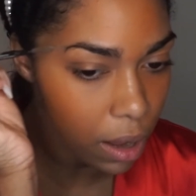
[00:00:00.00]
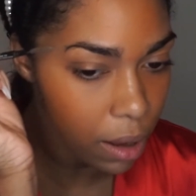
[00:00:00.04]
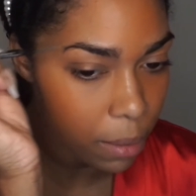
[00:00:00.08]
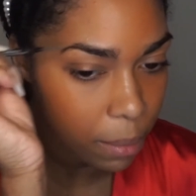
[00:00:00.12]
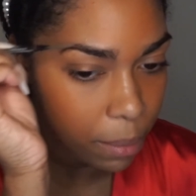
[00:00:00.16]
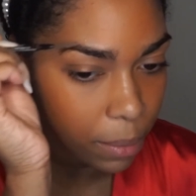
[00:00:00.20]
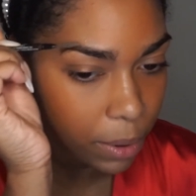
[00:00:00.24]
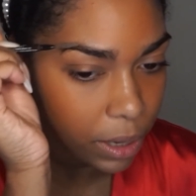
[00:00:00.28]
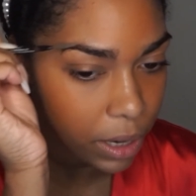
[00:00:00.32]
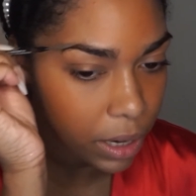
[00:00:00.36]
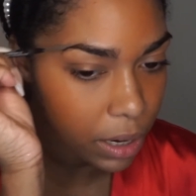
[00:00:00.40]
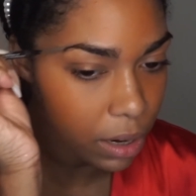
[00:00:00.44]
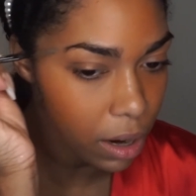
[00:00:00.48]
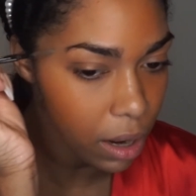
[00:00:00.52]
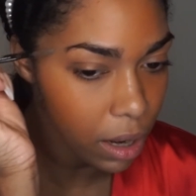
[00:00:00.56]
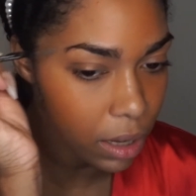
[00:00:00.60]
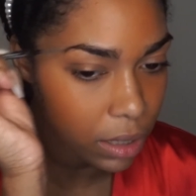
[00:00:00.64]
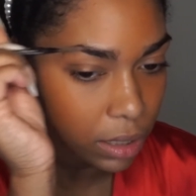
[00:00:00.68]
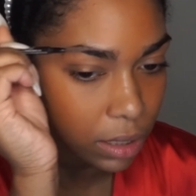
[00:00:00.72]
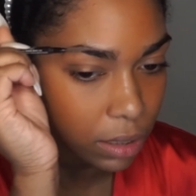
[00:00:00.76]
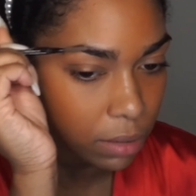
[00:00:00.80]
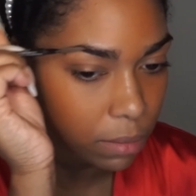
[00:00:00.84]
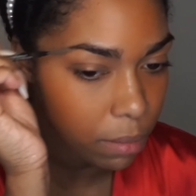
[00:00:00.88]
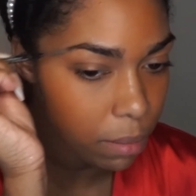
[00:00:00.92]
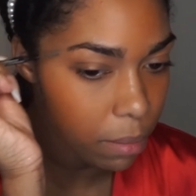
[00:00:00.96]
put it
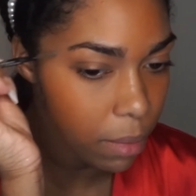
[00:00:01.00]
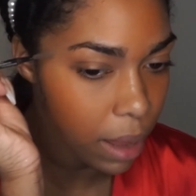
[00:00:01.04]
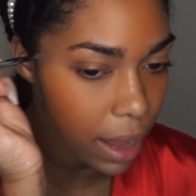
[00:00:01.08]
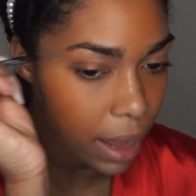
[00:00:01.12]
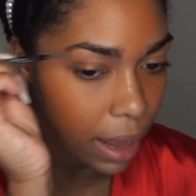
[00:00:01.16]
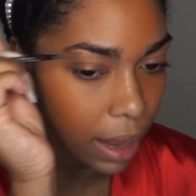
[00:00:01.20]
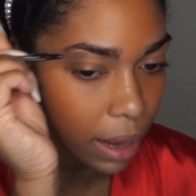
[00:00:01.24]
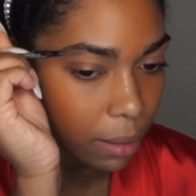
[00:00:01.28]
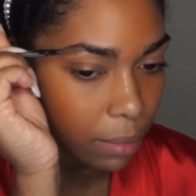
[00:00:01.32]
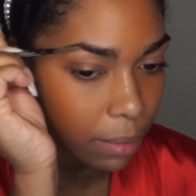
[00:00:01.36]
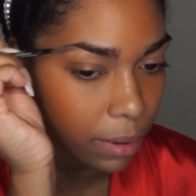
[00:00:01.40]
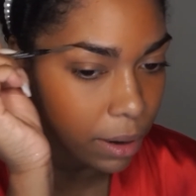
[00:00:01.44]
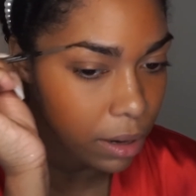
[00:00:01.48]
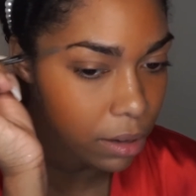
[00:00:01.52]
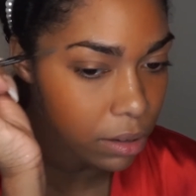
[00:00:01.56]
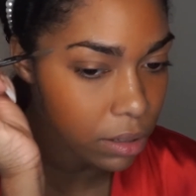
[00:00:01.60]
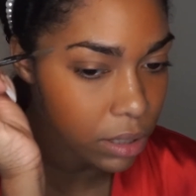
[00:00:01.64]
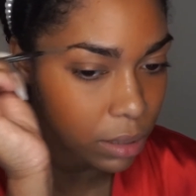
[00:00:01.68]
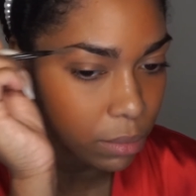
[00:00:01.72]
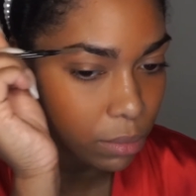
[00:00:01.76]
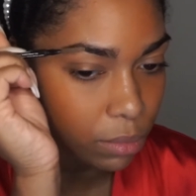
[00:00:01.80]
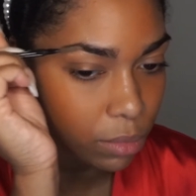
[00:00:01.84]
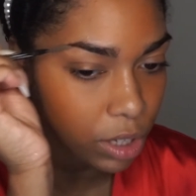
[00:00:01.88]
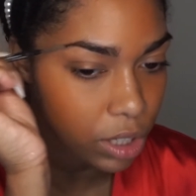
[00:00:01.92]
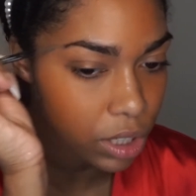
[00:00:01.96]
on my eyebrows
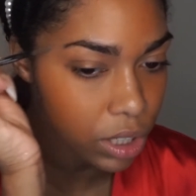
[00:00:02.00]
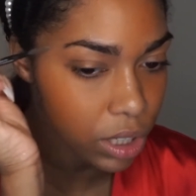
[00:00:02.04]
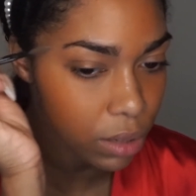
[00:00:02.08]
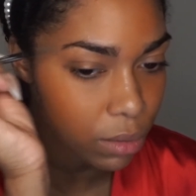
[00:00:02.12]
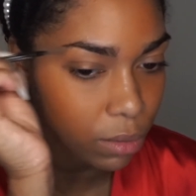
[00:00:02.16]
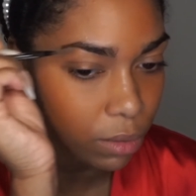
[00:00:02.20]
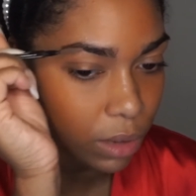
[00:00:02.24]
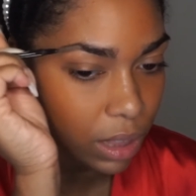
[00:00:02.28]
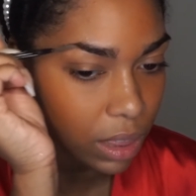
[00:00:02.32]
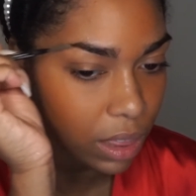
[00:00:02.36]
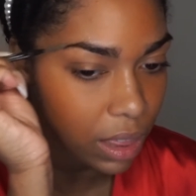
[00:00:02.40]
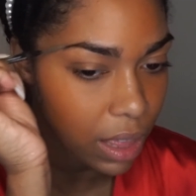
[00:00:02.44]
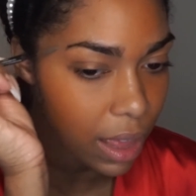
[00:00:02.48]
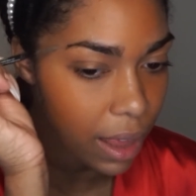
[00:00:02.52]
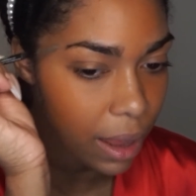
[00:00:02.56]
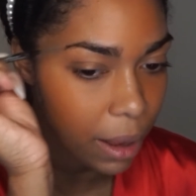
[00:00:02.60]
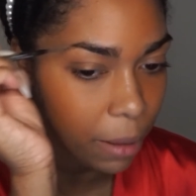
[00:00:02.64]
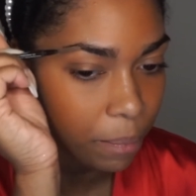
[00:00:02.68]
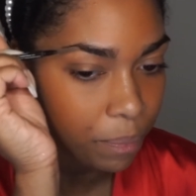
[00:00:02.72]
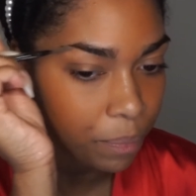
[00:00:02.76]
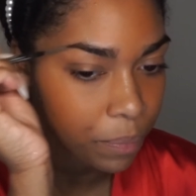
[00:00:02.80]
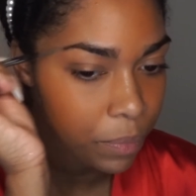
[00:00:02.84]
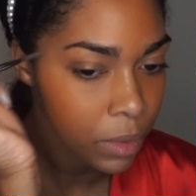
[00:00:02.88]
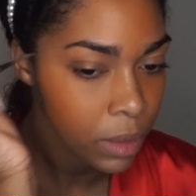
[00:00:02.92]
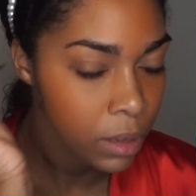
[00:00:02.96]
and brush it with
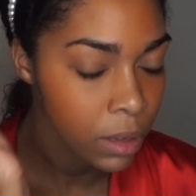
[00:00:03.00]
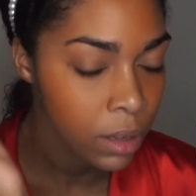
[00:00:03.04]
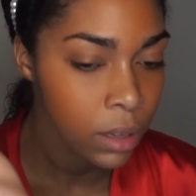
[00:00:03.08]
that,